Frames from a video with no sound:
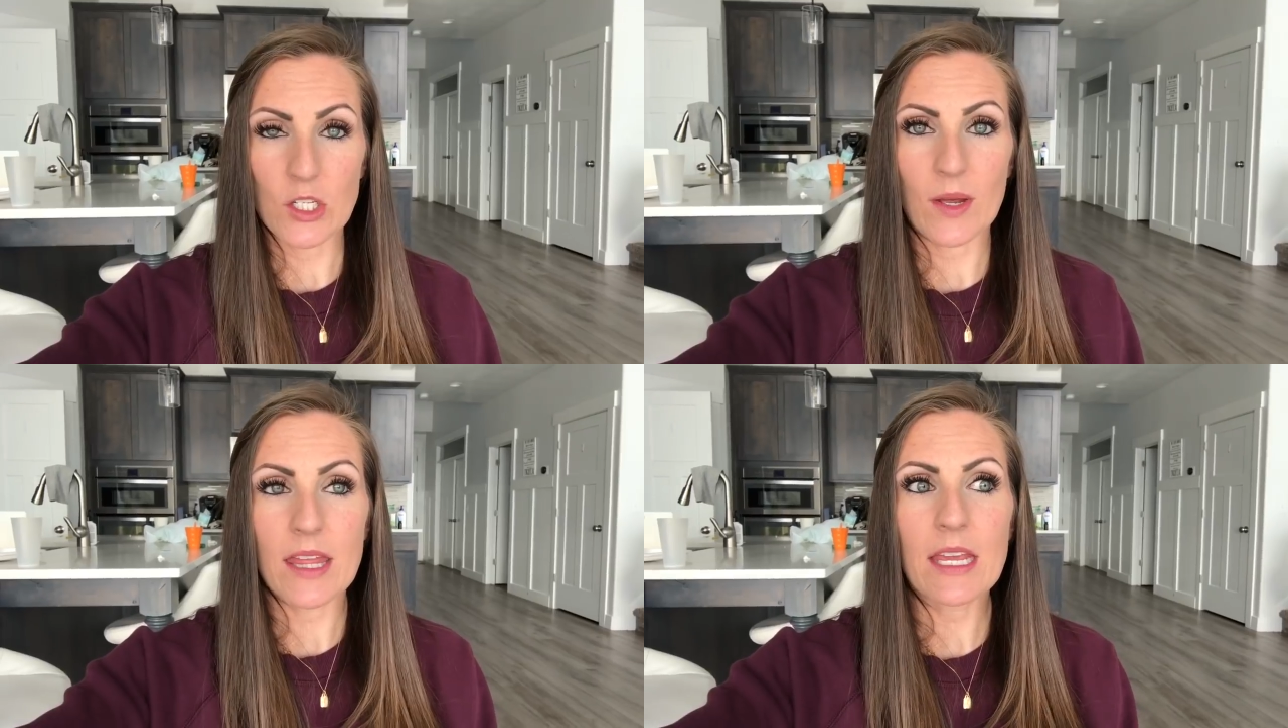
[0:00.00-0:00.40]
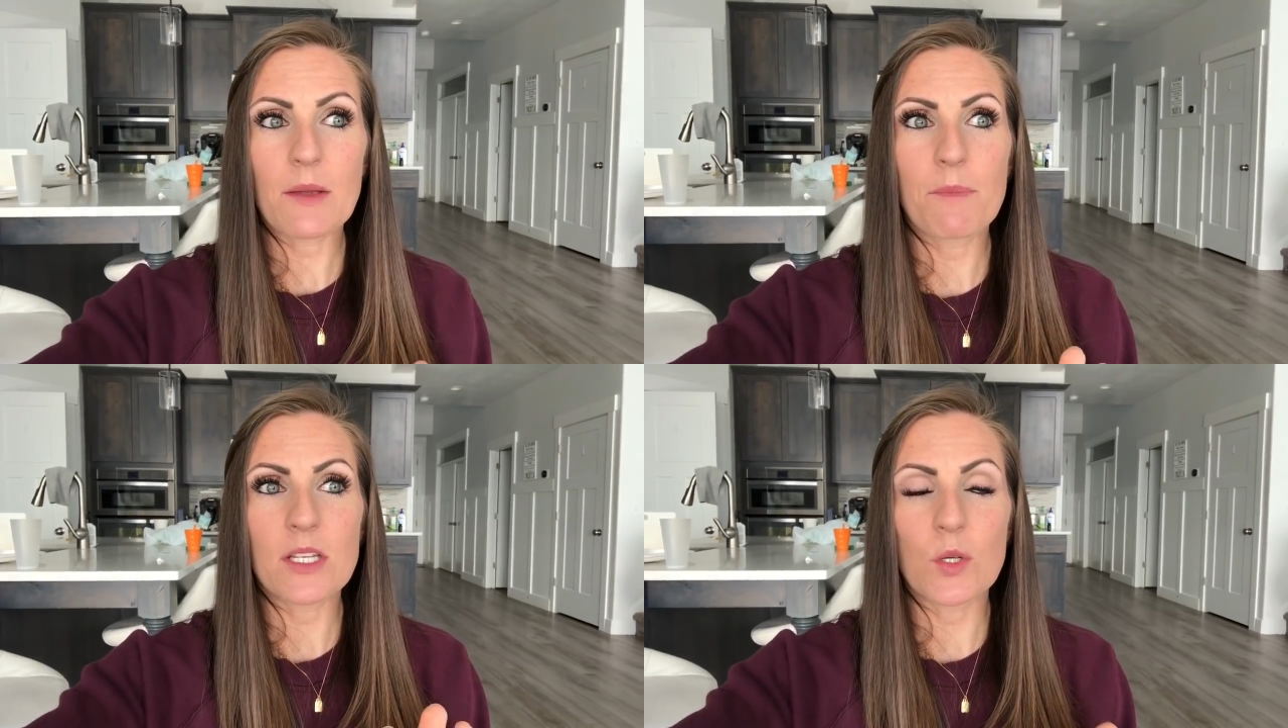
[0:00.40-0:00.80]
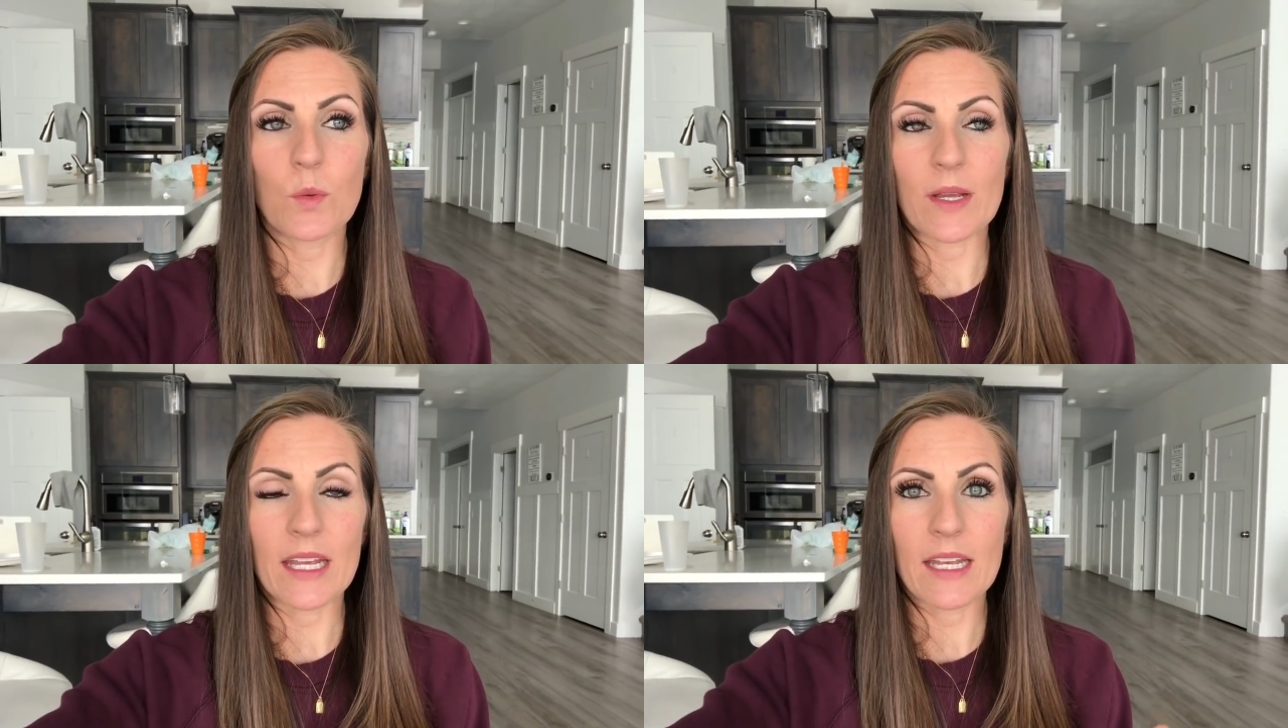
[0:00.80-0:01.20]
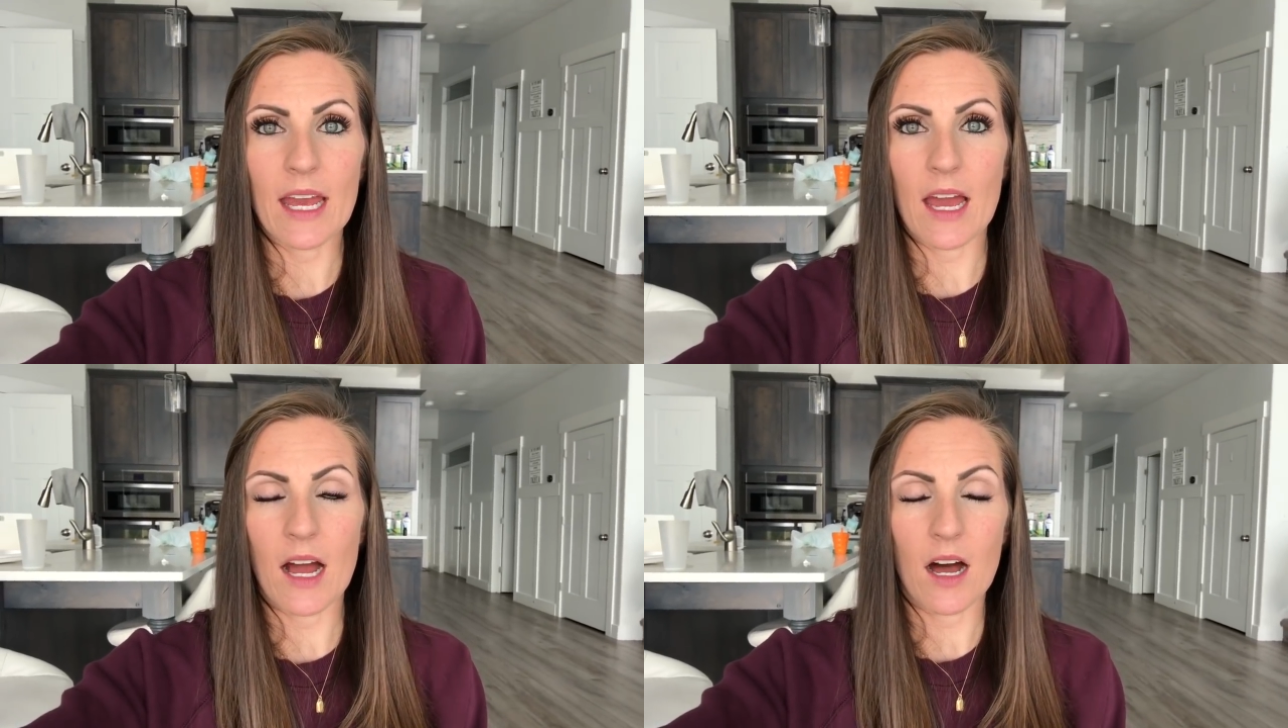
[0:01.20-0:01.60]
So I think
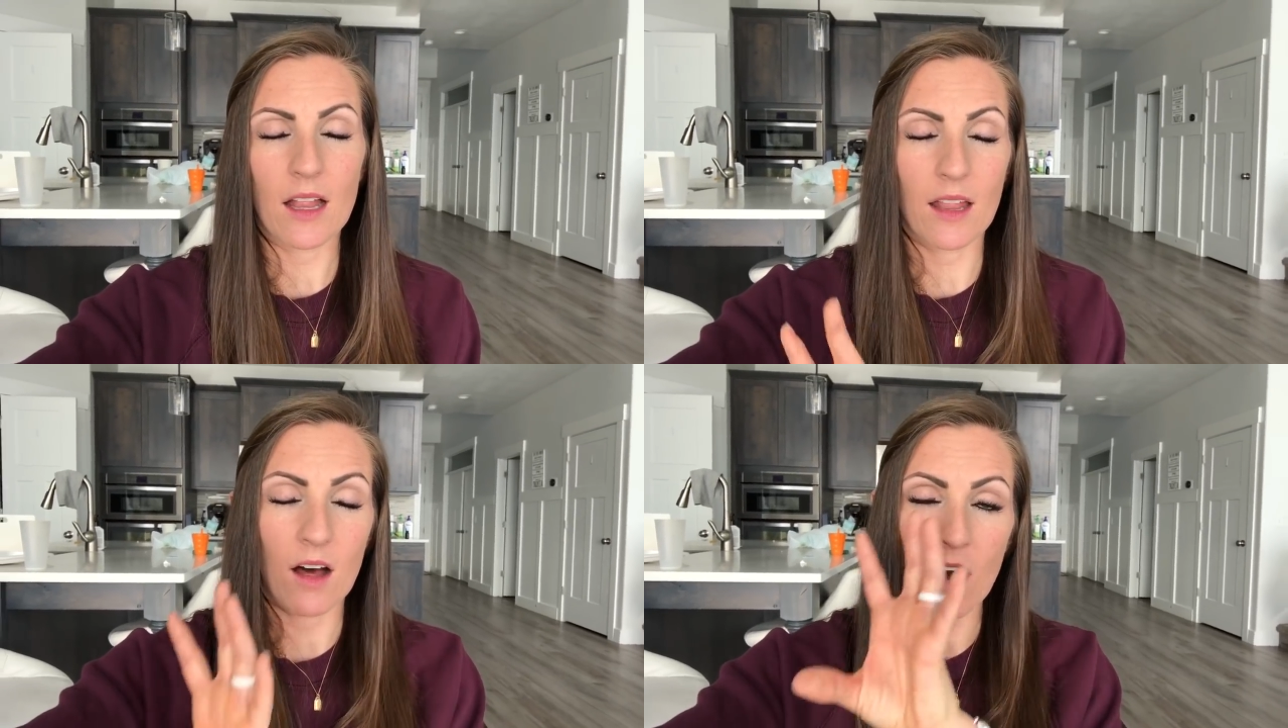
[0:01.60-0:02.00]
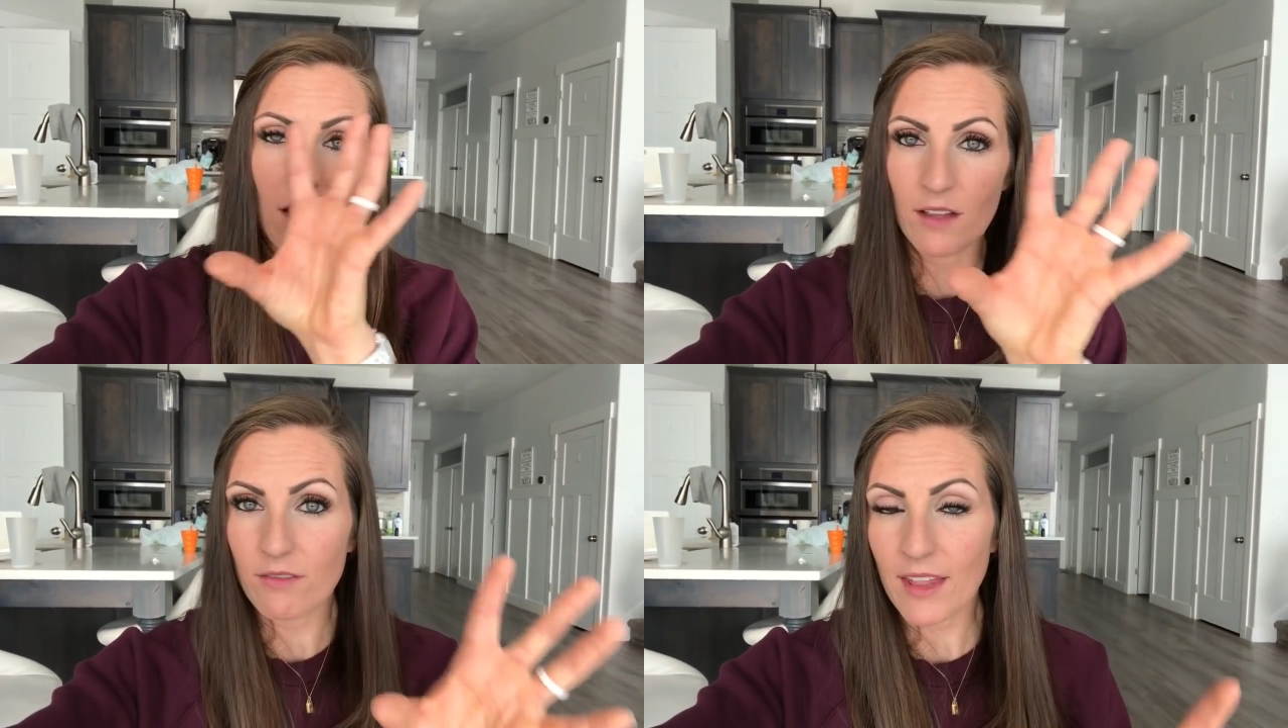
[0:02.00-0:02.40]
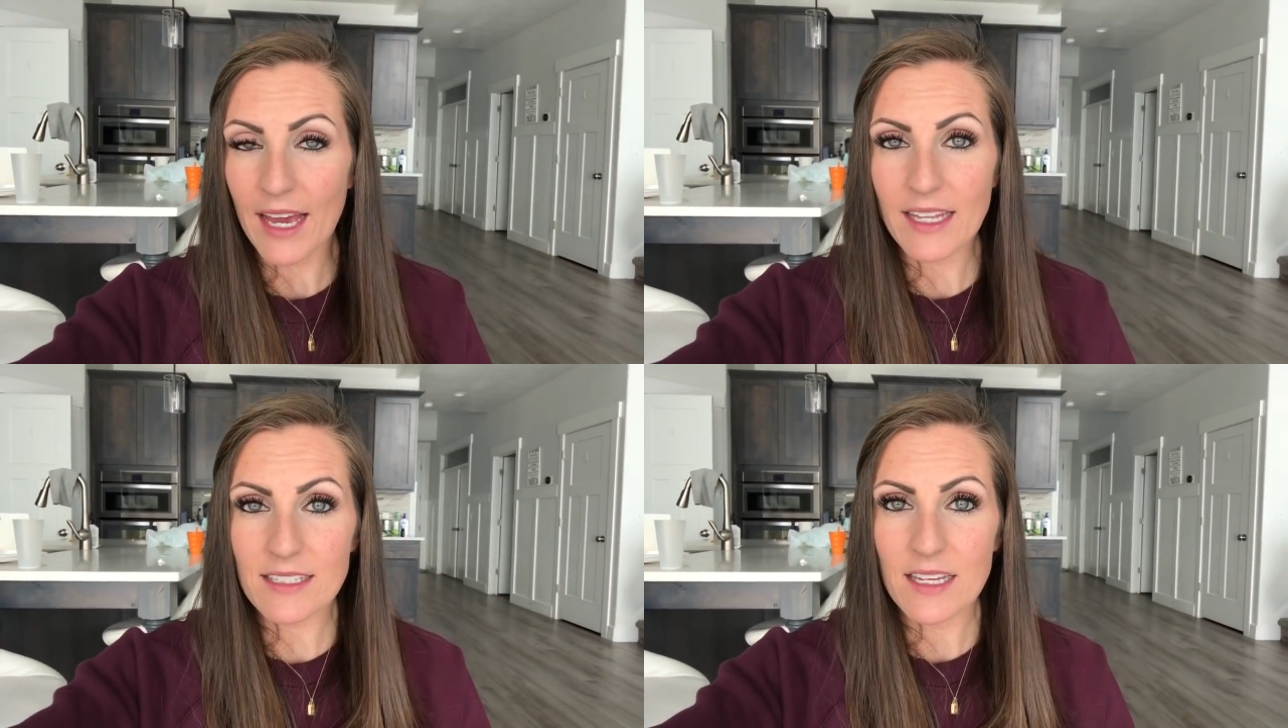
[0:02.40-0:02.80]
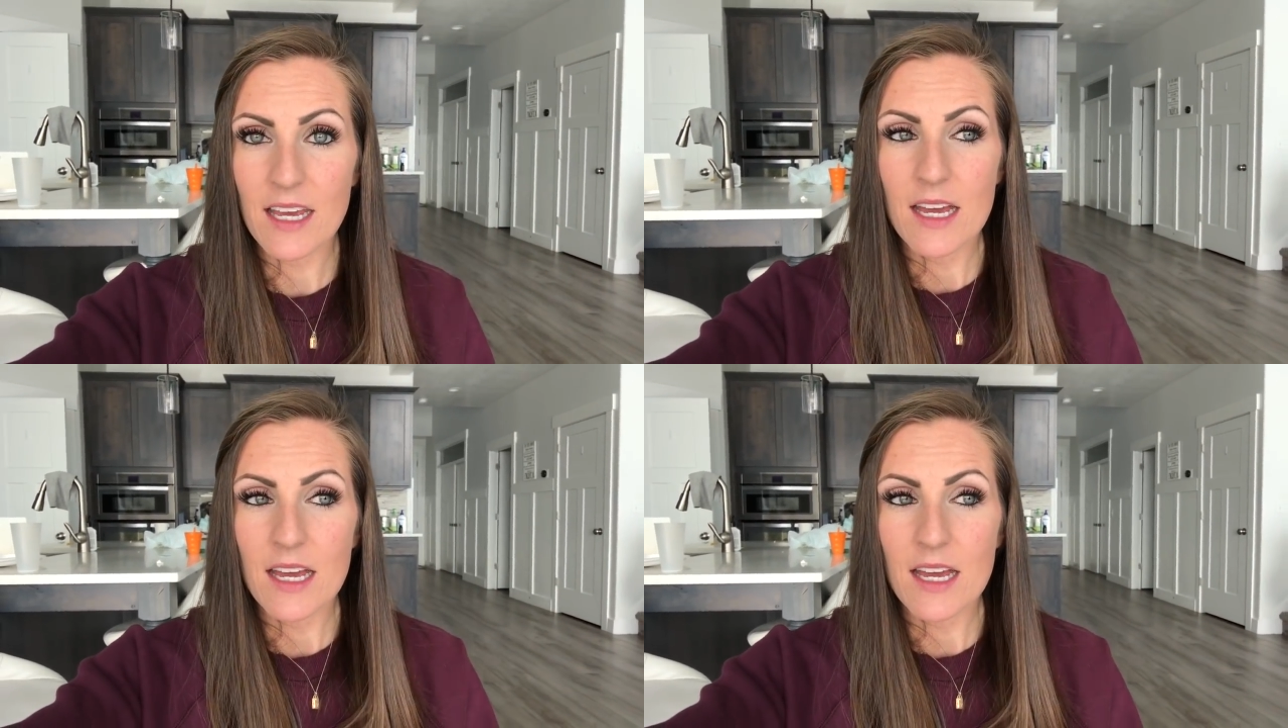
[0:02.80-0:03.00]
between all of that,